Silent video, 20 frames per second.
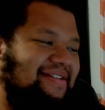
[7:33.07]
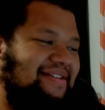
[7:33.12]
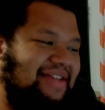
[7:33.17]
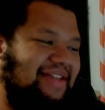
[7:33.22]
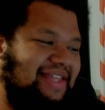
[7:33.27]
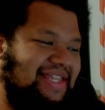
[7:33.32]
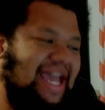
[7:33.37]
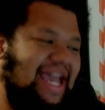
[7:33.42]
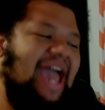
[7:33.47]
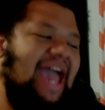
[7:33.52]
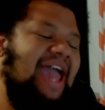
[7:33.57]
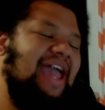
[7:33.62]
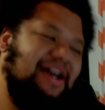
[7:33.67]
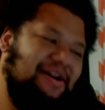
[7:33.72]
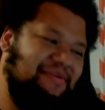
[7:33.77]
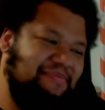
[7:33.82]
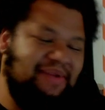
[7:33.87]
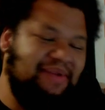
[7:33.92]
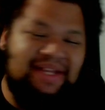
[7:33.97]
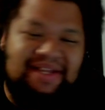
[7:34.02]

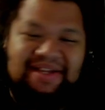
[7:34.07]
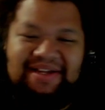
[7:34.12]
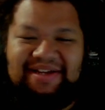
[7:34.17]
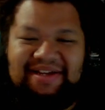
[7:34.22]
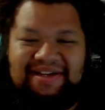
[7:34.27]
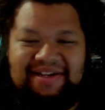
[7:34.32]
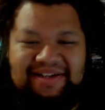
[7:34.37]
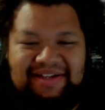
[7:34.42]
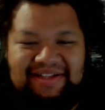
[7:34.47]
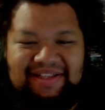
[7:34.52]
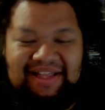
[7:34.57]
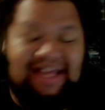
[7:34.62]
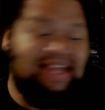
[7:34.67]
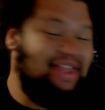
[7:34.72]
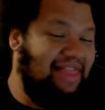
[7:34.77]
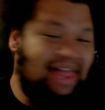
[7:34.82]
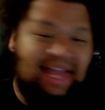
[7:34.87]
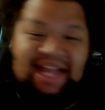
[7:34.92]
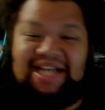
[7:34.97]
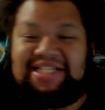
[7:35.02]
damn. Like
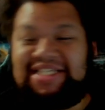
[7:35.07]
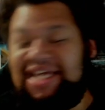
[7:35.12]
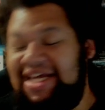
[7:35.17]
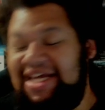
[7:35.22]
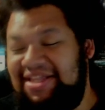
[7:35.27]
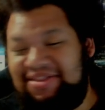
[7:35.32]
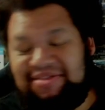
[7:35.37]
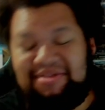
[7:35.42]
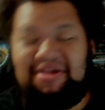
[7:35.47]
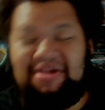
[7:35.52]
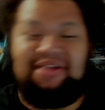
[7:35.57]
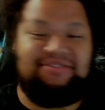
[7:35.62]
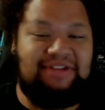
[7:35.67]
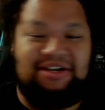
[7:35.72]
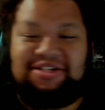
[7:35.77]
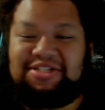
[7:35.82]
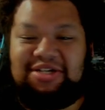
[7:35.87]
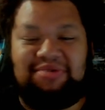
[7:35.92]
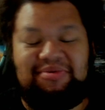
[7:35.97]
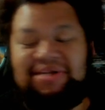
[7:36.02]
I said, there's
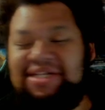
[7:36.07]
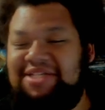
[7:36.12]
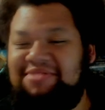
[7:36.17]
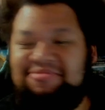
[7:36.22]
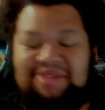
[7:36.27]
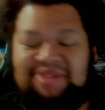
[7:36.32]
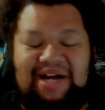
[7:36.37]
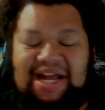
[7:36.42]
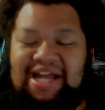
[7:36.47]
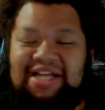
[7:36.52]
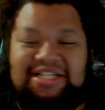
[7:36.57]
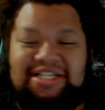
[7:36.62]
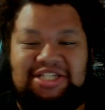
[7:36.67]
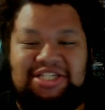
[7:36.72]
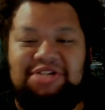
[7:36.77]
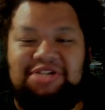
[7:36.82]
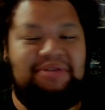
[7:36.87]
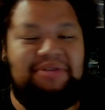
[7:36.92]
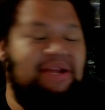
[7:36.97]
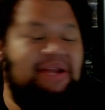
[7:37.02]
a reason why I
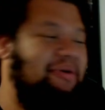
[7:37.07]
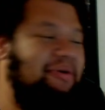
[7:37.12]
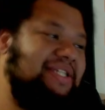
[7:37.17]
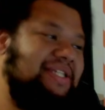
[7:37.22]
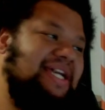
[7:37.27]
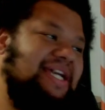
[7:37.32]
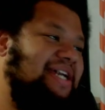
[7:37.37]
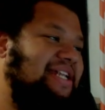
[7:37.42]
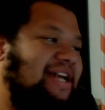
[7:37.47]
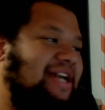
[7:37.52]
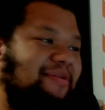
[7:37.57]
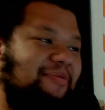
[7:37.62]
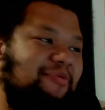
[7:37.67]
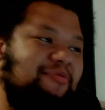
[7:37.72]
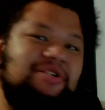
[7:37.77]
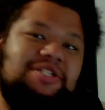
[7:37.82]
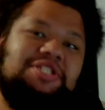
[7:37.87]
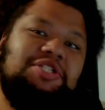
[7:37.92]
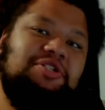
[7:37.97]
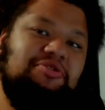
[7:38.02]
assumed he went to AEW
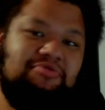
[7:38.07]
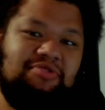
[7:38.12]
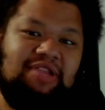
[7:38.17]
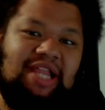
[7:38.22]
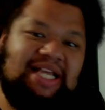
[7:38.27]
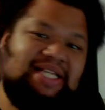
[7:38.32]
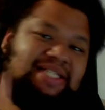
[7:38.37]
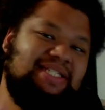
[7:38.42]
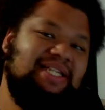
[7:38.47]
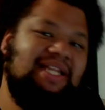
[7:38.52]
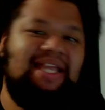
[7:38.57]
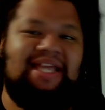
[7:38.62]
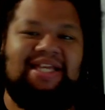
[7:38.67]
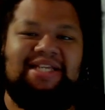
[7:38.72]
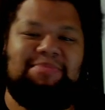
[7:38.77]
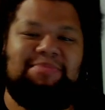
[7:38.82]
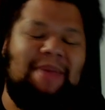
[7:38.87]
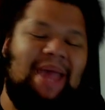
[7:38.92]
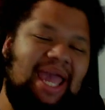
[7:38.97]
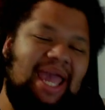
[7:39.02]
was to lessen his
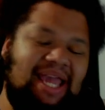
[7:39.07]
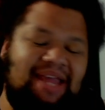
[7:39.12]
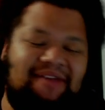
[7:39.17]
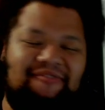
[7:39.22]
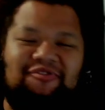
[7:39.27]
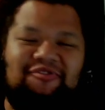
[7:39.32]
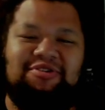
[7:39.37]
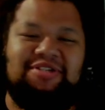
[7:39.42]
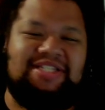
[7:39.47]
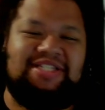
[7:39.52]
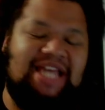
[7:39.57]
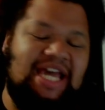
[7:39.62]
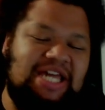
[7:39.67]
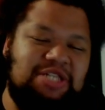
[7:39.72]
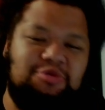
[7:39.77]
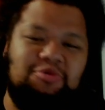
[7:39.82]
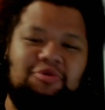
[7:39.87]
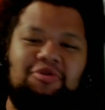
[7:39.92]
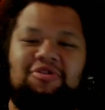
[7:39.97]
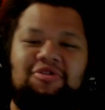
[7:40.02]
painful
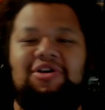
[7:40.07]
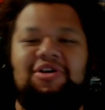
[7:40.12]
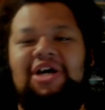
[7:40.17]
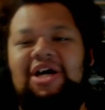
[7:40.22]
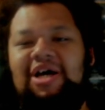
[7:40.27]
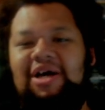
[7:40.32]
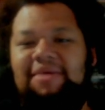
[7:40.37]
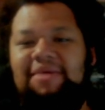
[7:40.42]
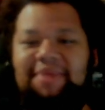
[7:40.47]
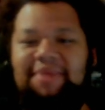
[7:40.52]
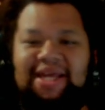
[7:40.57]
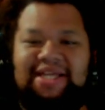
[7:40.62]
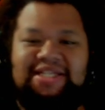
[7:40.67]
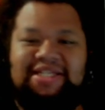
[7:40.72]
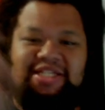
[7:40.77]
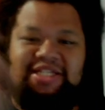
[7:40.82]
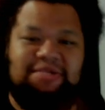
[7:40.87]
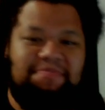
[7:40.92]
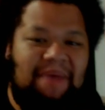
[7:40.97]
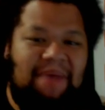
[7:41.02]
schedule, because in
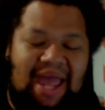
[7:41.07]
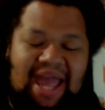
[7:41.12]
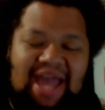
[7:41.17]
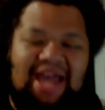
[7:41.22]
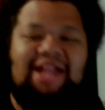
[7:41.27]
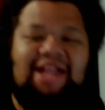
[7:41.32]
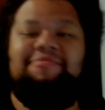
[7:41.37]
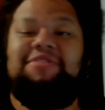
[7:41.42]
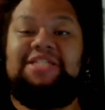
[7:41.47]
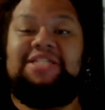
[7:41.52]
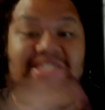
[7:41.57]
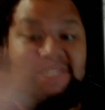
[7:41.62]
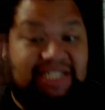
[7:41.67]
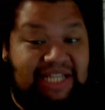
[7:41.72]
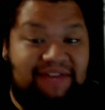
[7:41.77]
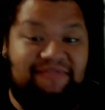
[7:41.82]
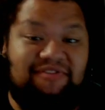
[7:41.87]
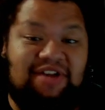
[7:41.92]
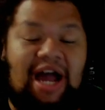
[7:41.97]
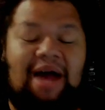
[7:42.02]
Japan it was
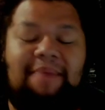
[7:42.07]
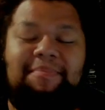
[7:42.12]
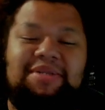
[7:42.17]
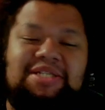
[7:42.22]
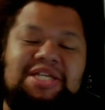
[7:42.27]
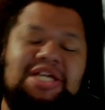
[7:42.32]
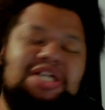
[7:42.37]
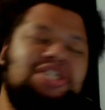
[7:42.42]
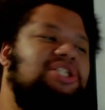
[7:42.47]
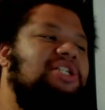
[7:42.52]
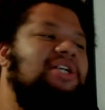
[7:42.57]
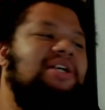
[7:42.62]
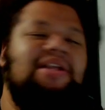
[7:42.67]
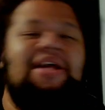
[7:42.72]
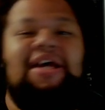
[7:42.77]
stiff competition,